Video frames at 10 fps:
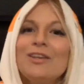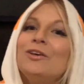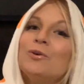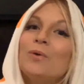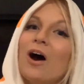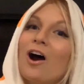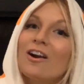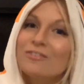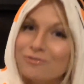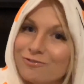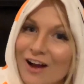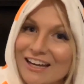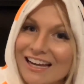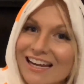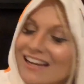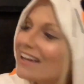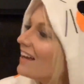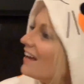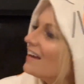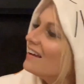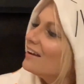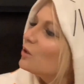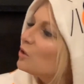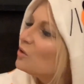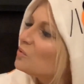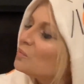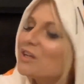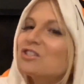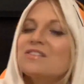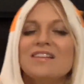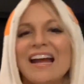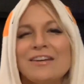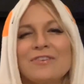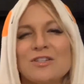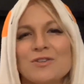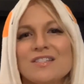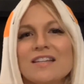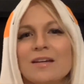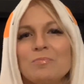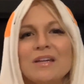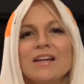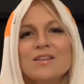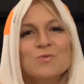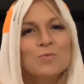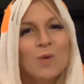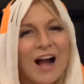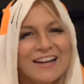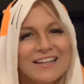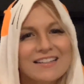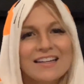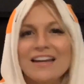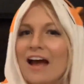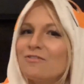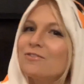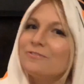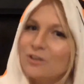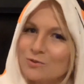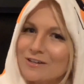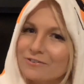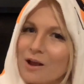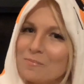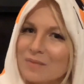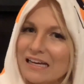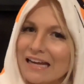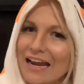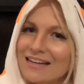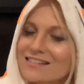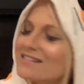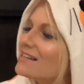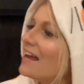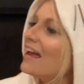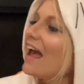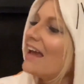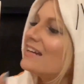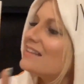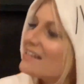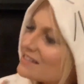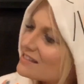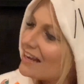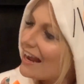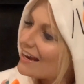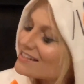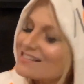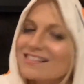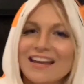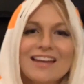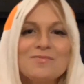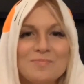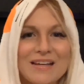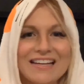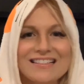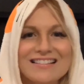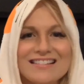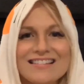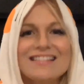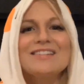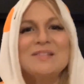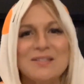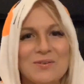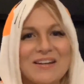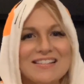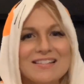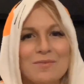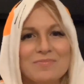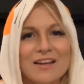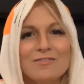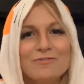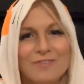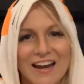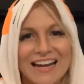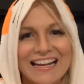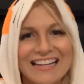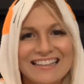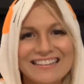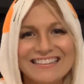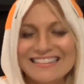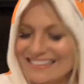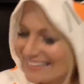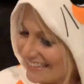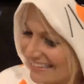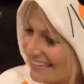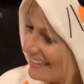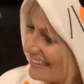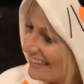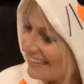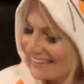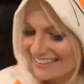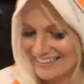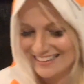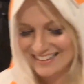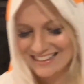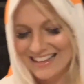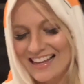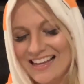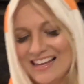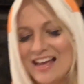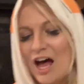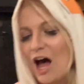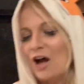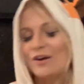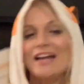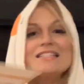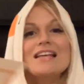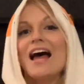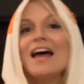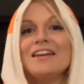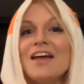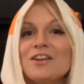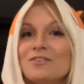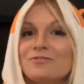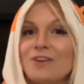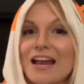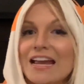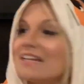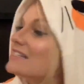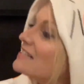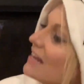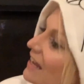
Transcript: you are funny, which is kind of interesting because riot can have a few different meanings. And in this case, it means doing something funny. All right, another phrase